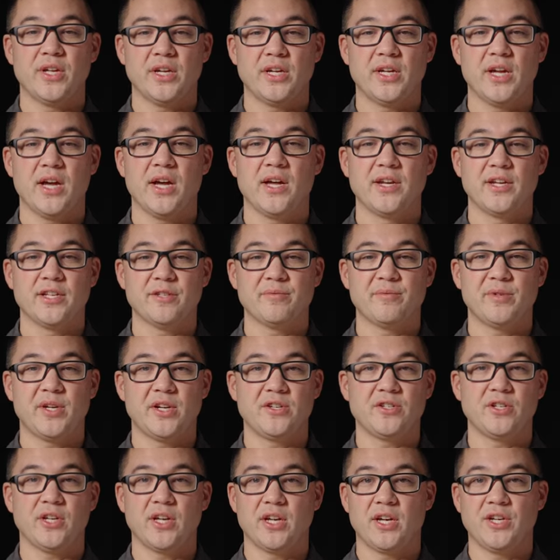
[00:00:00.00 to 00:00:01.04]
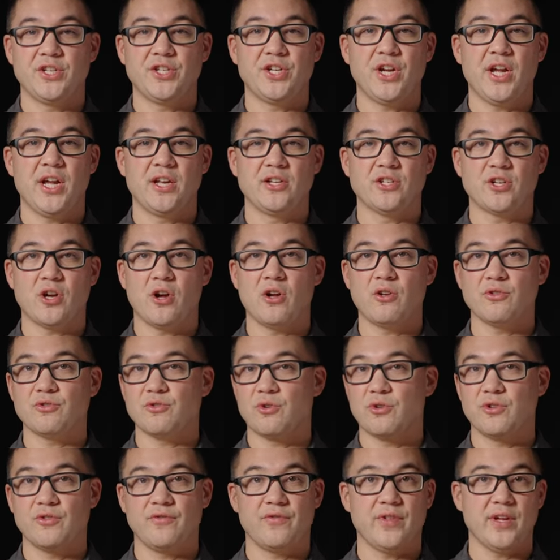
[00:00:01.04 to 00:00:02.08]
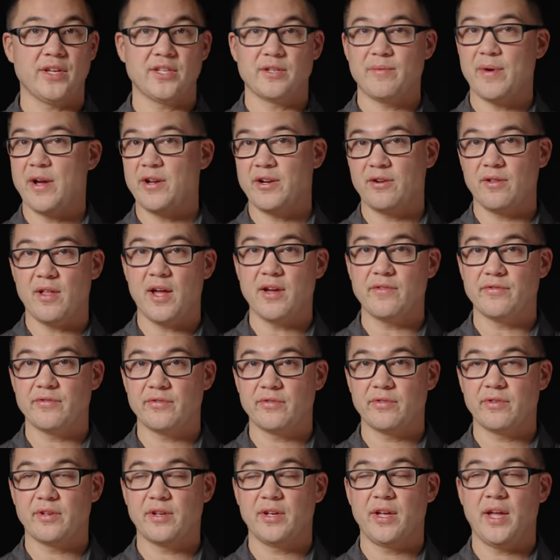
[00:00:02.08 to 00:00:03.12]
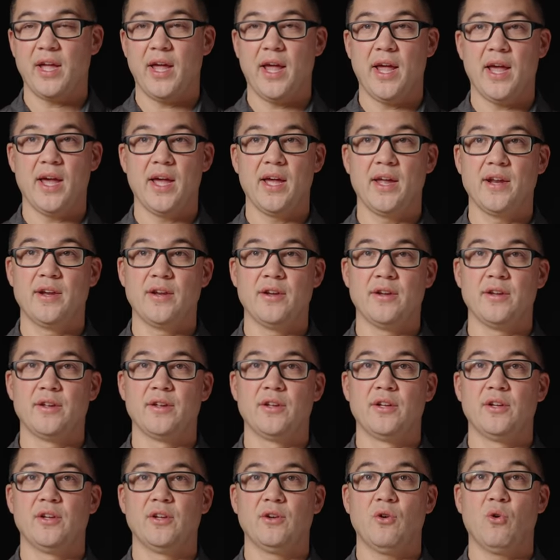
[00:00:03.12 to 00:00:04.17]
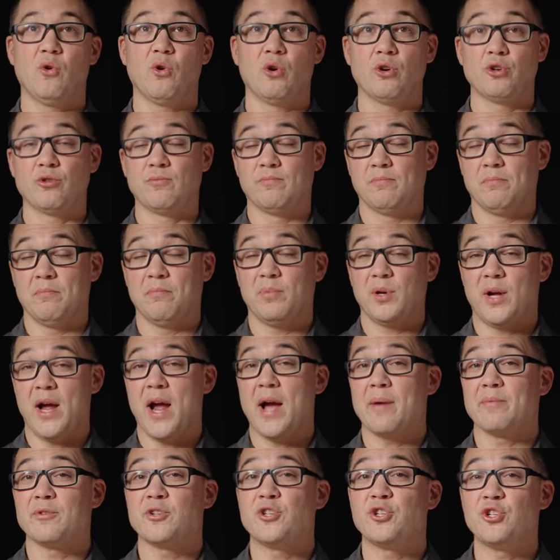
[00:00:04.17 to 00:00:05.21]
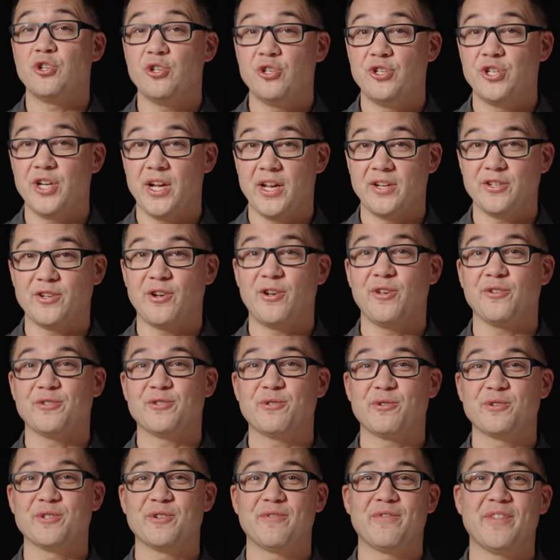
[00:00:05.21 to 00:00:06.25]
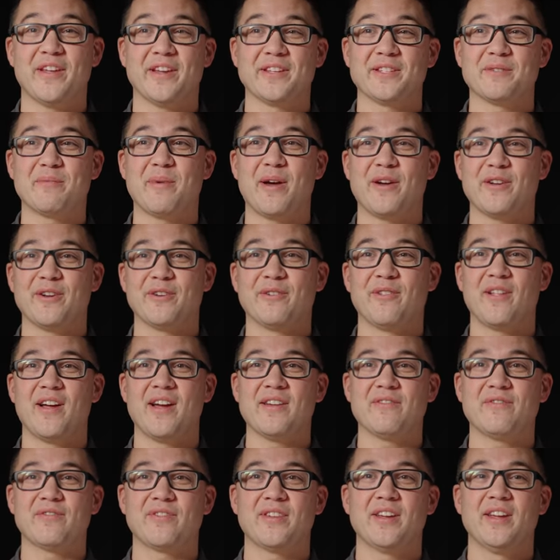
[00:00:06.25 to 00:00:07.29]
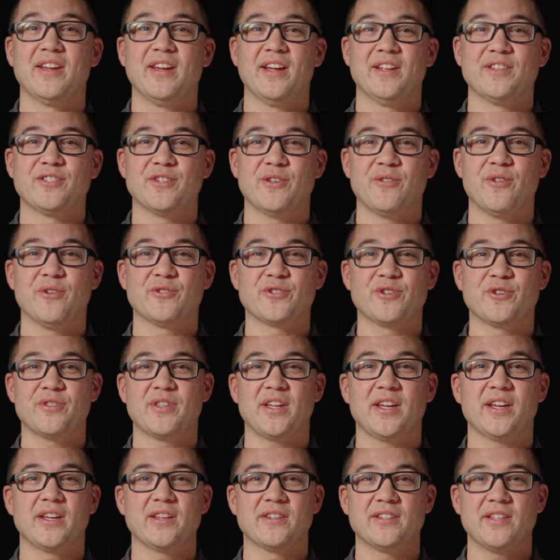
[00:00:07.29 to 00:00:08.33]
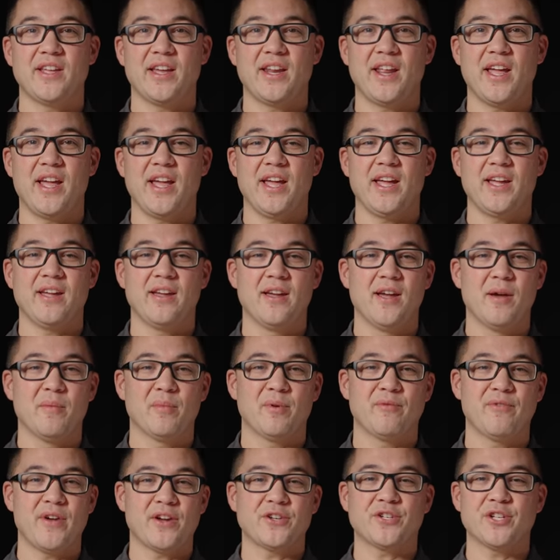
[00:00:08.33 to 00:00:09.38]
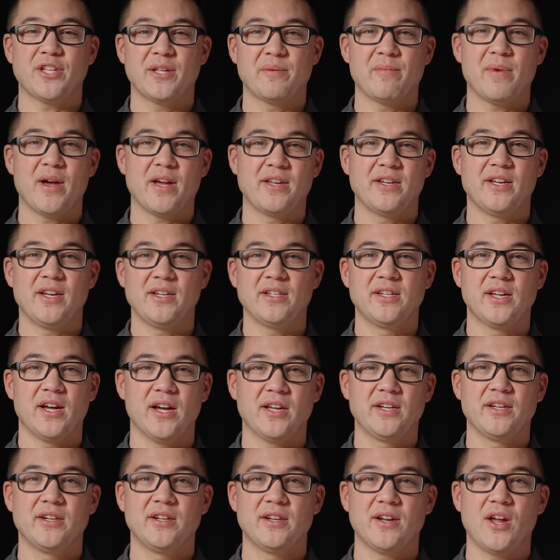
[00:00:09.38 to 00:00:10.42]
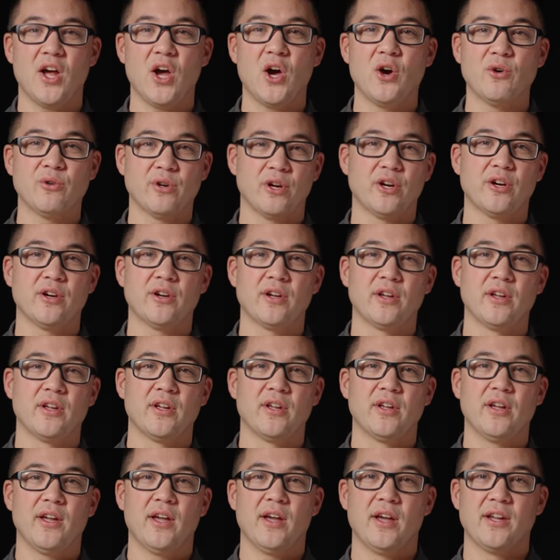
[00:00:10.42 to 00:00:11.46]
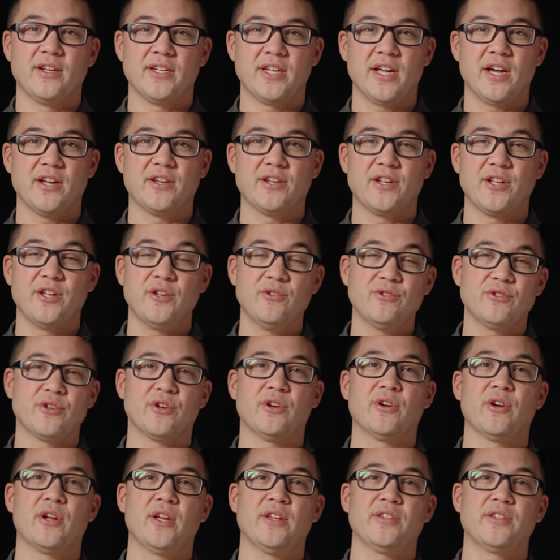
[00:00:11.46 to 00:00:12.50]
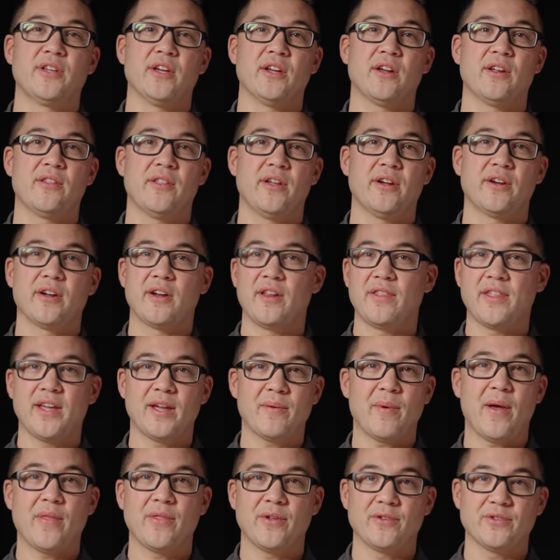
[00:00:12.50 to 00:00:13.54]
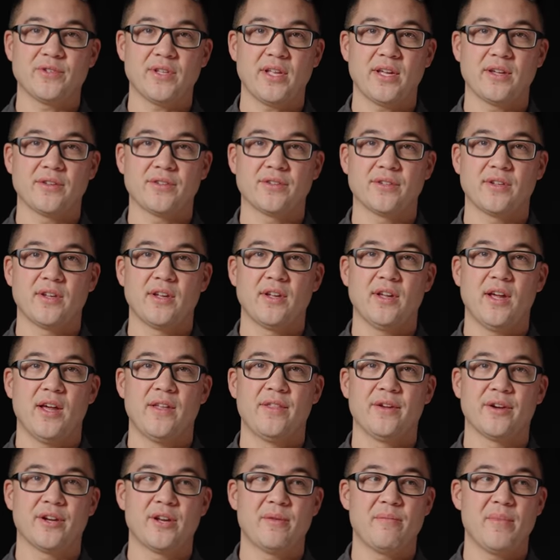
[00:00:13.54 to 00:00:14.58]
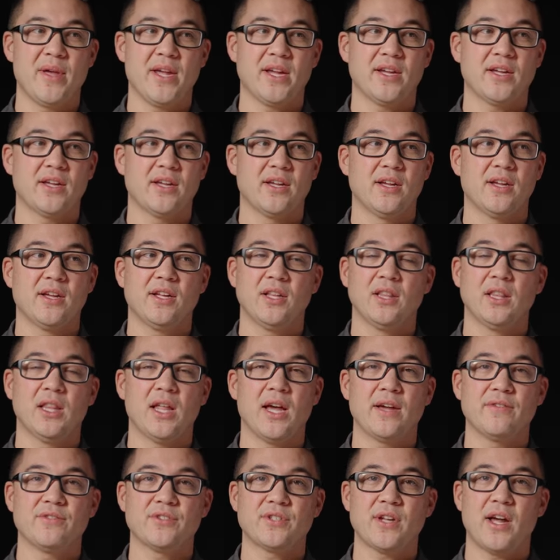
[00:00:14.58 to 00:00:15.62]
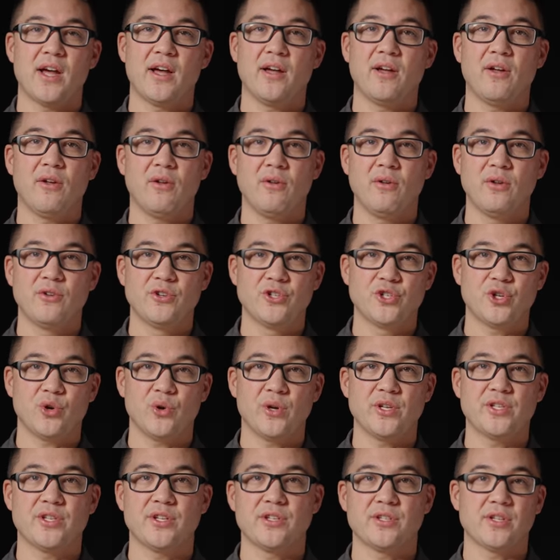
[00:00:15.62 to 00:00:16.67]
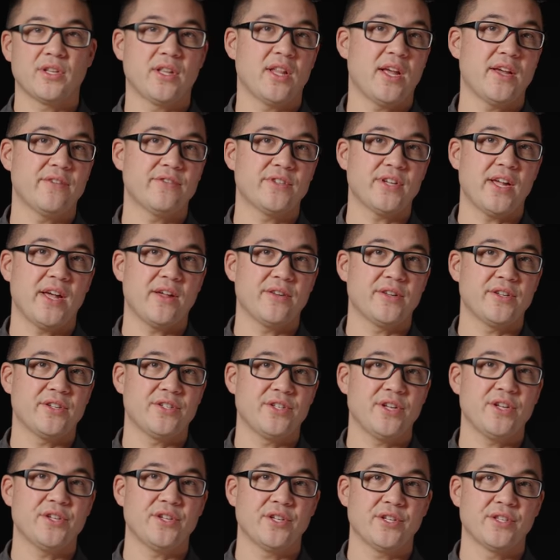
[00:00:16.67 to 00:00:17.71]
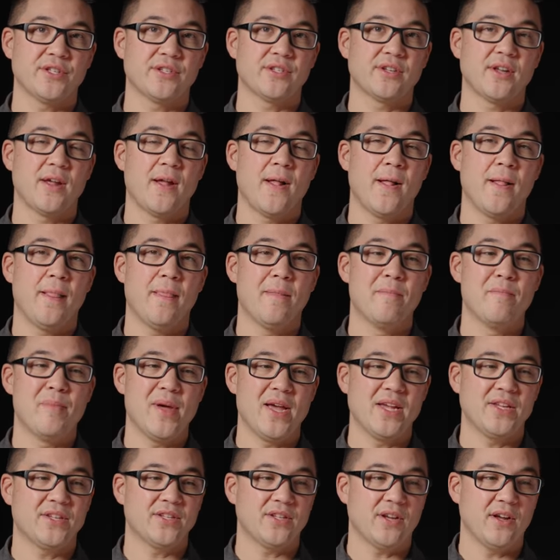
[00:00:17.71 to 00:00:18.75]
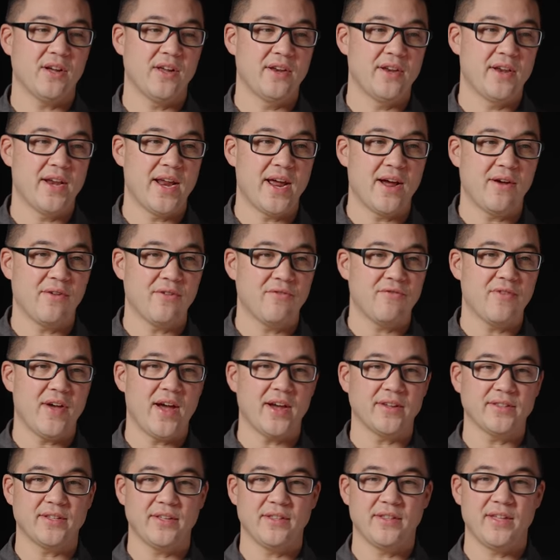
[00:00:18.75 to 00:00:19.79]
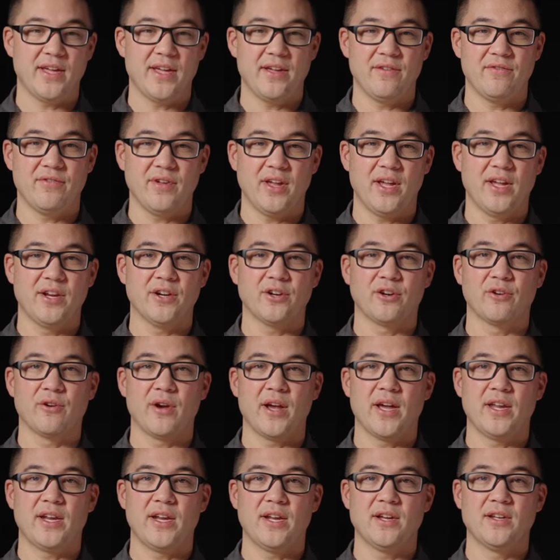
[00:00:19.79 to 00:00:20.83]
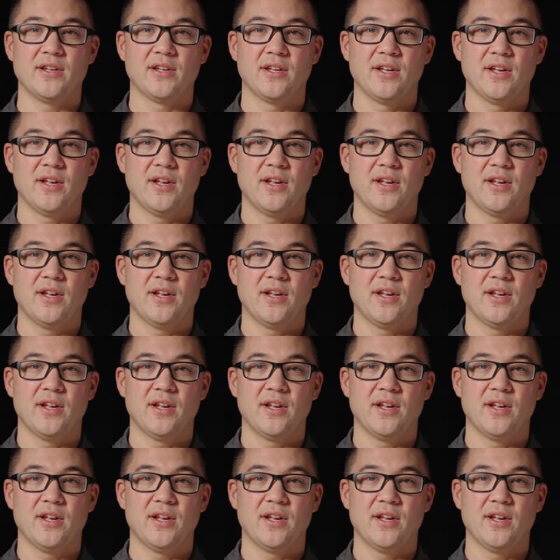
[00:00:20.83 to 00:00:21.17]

the gun is potentially going to change all sorts of things about your life and or perhaps should change all sorts of things about your life. And so those are things that a professionally minded gun owner and gun user is going to, they're going to think about those things and they're going to make lifestyle choices and lifestyle decisions based on now the fact that they've integrated